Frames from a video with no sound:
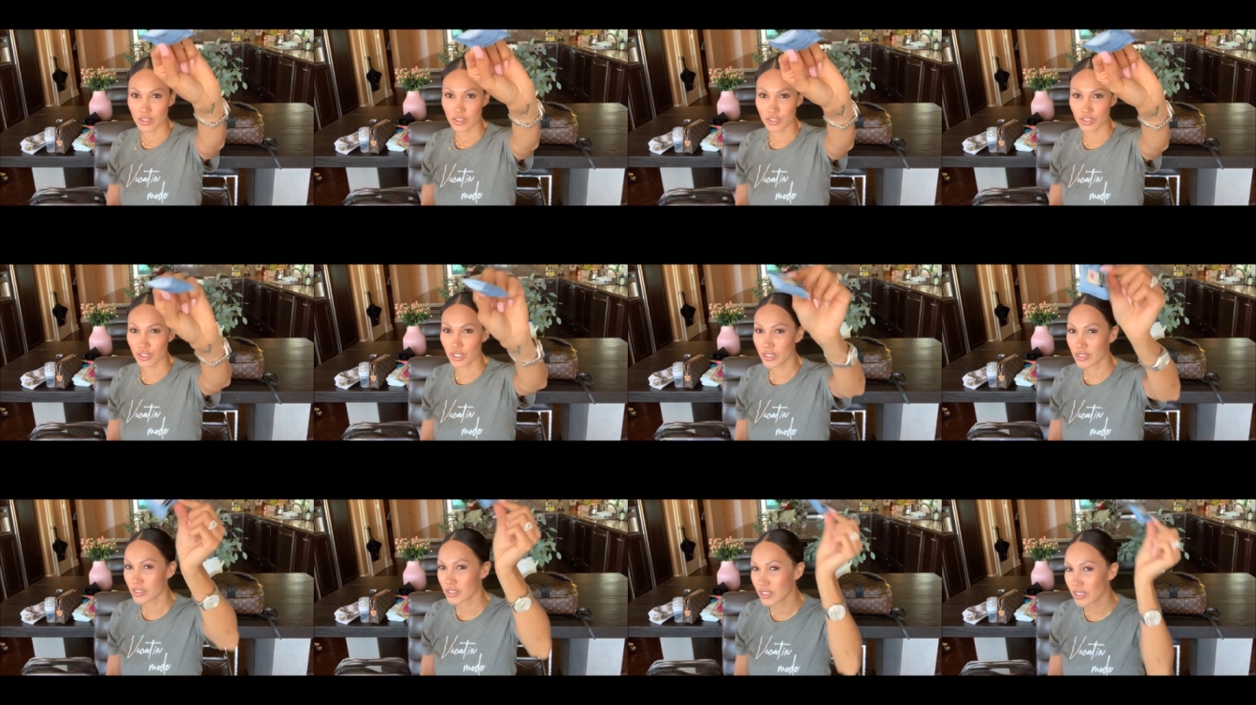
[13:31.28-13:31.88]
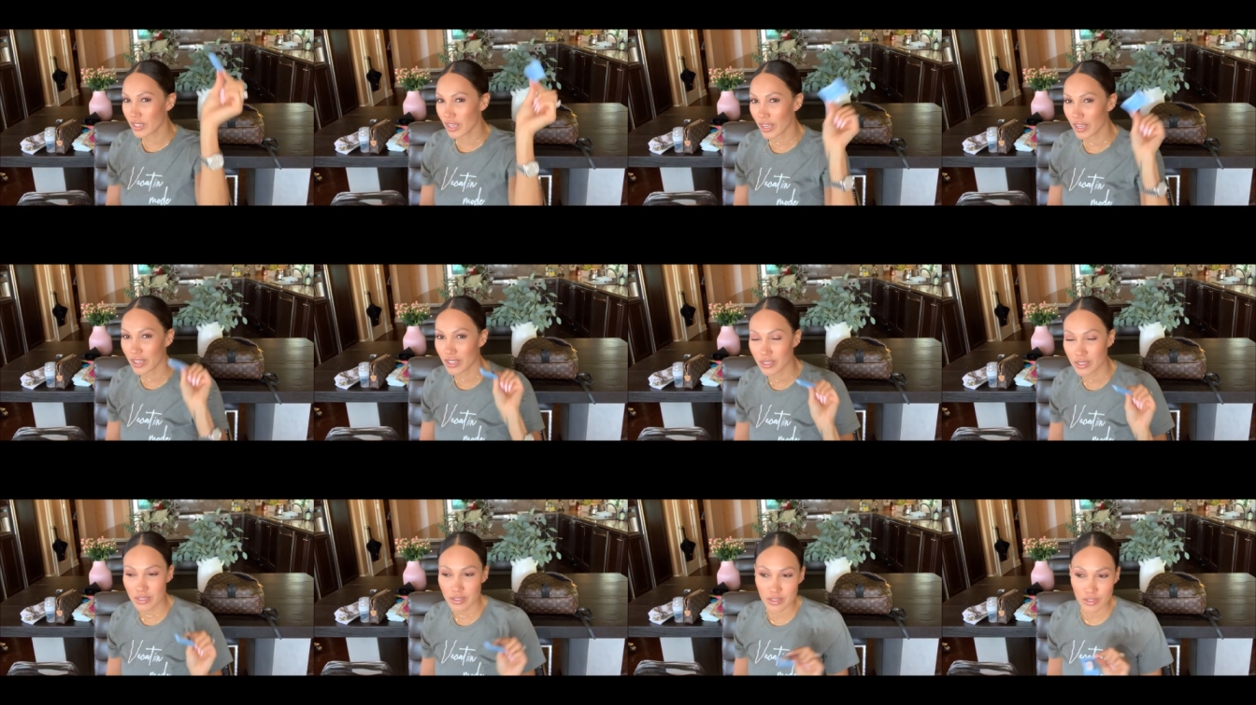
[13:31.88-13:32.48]
just in
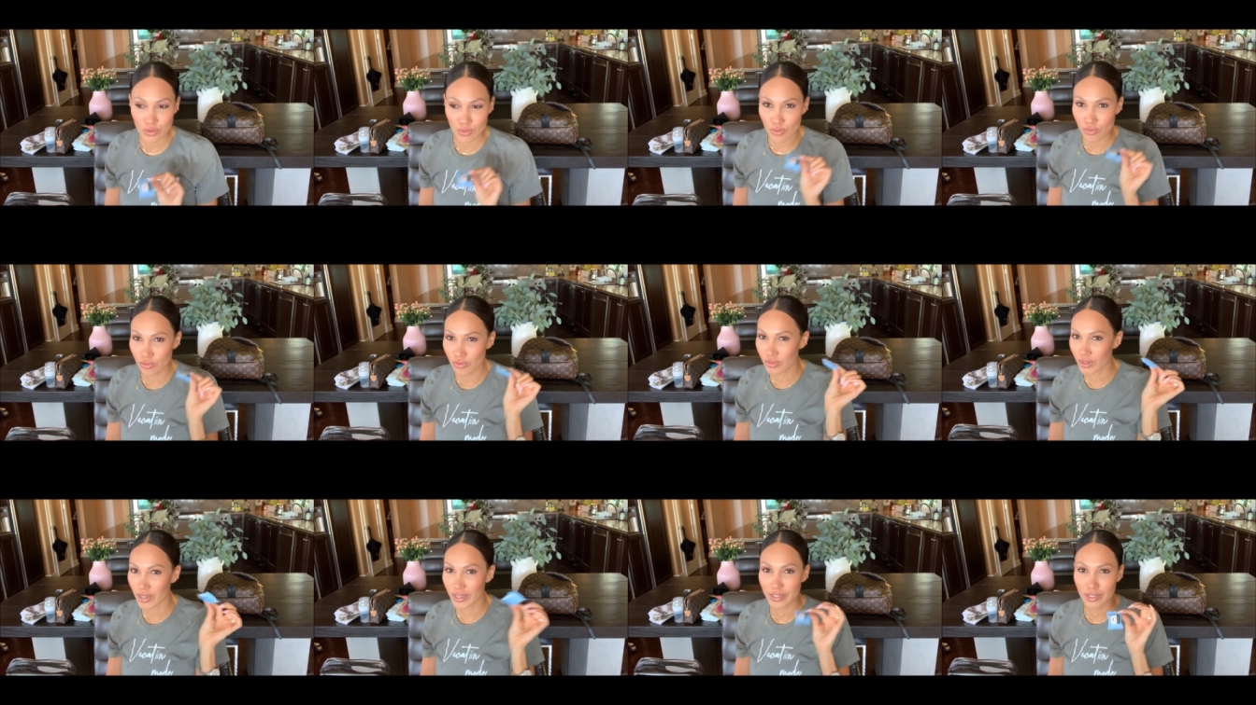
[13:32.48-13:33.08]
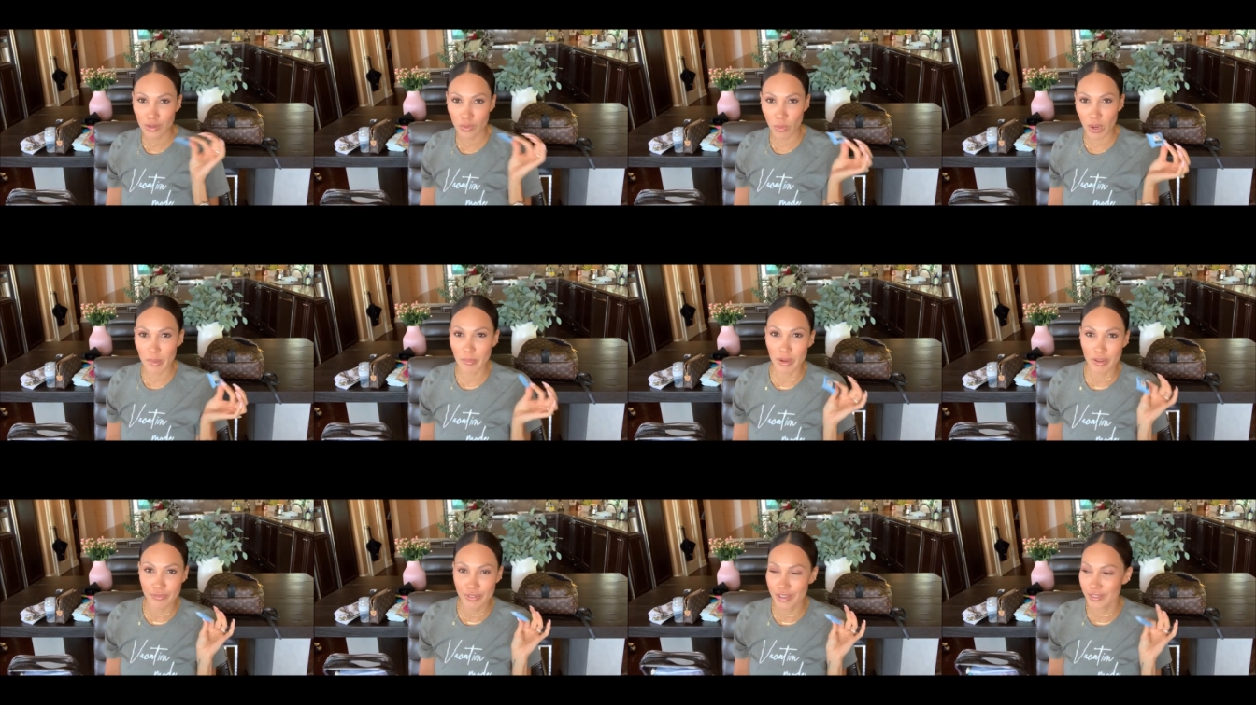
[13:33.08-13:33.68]
case I need to wipe
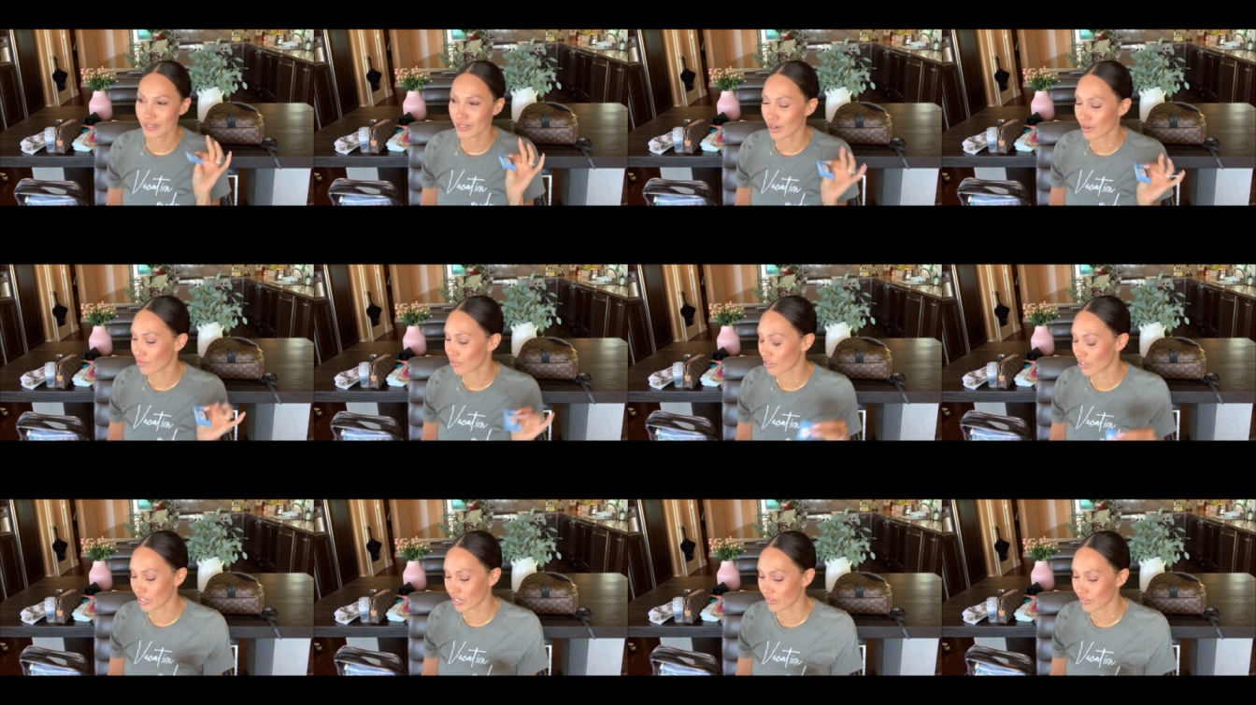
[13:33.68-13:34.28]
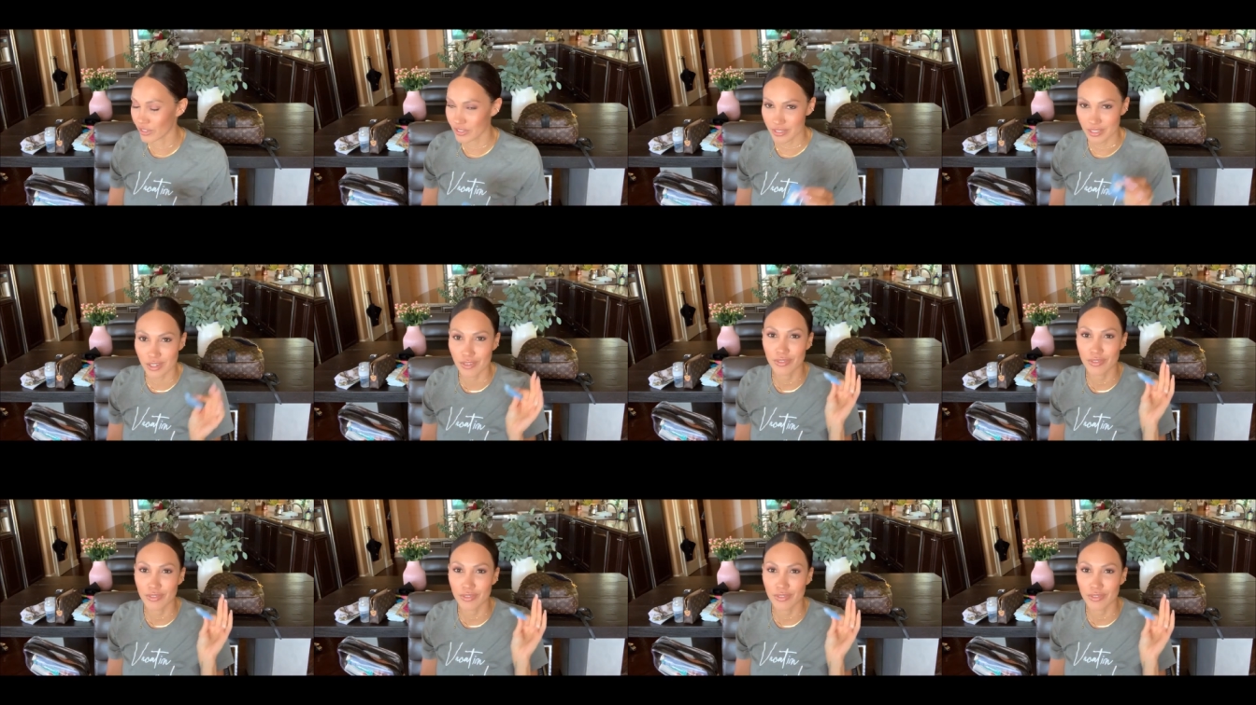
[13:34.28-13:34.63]
my face off for any reason,